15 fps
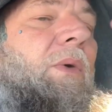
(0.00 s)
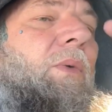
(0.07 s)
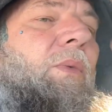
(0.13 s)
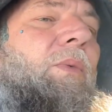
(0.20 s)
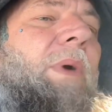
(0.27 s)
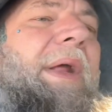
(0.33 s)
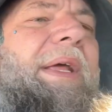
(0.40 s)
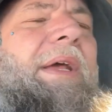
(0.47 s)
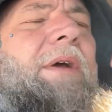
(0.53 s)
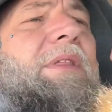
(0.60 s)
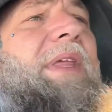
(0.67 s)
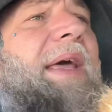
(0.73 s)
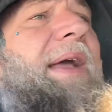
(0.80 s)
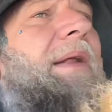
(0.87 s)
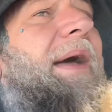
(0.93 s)
What do you
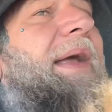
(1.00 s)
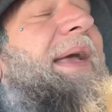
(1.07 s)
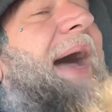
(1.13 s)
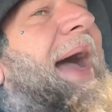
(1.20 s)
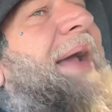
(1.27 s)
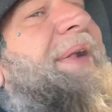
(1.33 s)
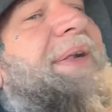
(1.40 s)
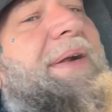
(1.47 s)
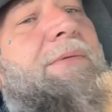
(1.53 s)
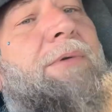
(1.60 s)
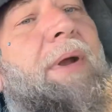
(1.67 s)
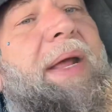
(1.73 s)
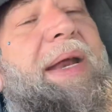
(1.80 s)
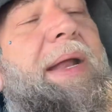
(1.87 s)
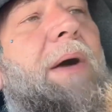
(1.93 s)
think? Like, guys that
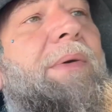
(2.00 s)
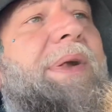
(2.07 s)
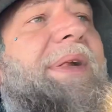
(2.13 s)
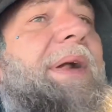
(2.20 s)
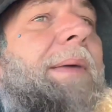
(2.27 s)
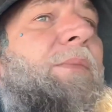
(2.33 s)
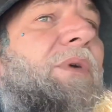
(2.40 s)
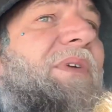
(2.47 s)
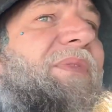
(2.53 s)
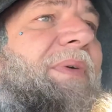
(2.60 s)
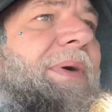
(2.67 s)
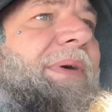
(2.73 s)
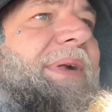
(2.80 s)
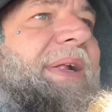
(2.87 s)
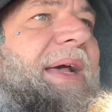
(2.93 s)
really know
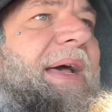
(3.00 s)
subwoofers